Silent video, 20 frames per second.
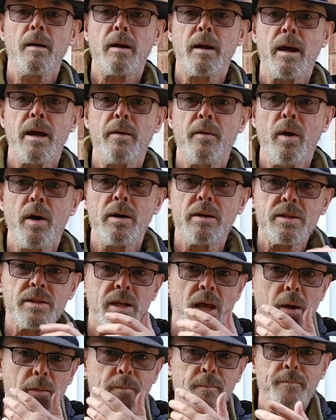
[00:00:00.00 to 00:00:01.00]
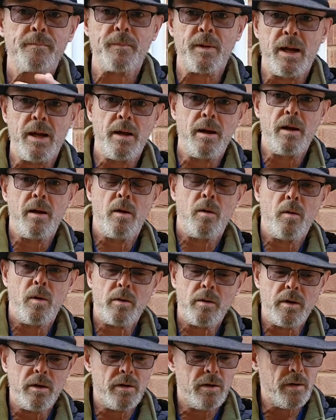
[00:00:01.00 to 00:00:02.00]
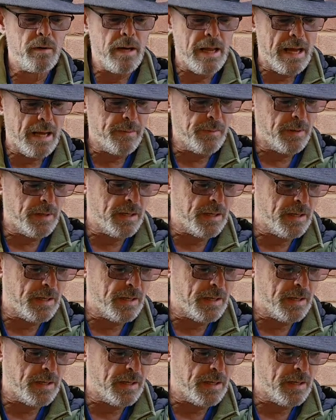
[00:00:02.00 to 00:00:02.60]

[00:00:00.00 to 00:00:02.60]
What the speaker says: Okay, right, so what I'm going to do now